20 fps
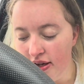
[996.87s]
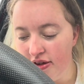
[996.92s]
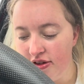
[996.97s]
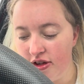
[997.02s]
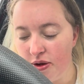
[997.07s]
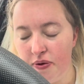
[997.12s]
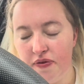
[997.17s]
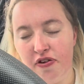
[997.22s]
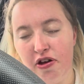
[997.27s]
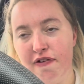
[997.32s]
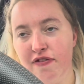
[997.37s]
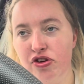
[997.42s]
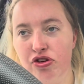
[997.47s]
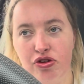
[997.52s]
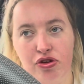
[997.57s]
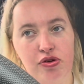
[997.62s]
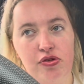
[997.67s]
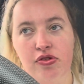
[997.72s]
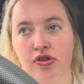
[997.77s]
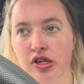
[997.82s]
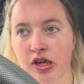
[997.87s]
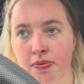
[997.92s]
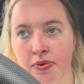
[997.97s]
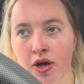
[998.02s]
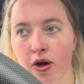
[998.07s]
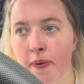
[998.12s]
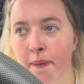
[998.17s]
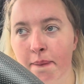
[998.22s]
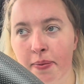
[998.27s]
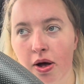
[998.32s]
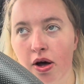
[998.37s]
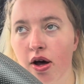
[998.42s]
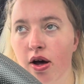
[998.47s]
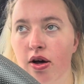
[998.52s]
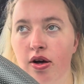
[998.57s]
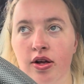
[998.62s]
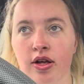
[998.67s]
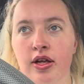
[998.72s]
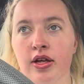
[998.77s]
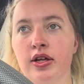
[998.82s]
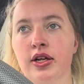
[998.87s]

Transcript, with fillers: So if you ever do see me on park,